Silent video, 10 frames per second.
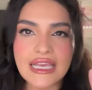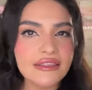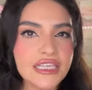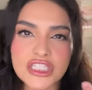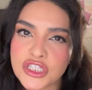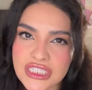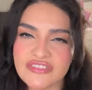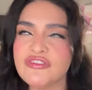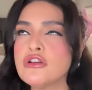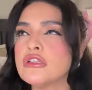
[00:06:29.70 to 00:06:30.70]
This
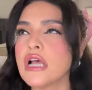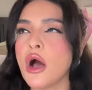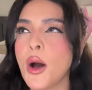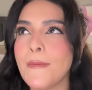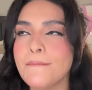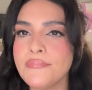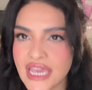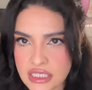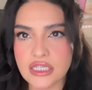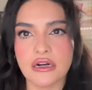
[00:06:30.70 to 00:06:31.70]
just feels
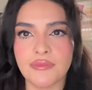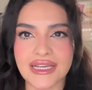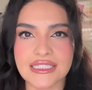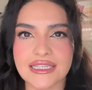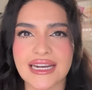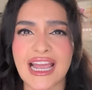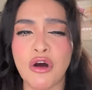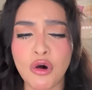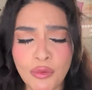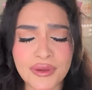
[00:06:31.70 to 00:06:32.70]
amazing on my skin. I
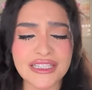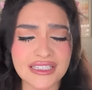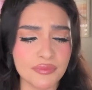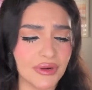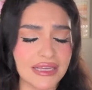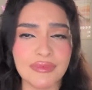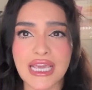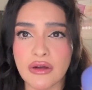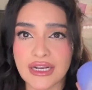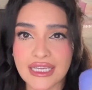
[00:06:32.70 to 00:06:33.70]
hope it doesn't break me
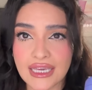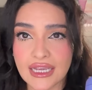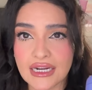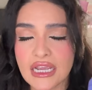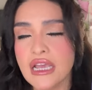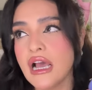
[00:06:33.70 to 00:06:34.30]
out again.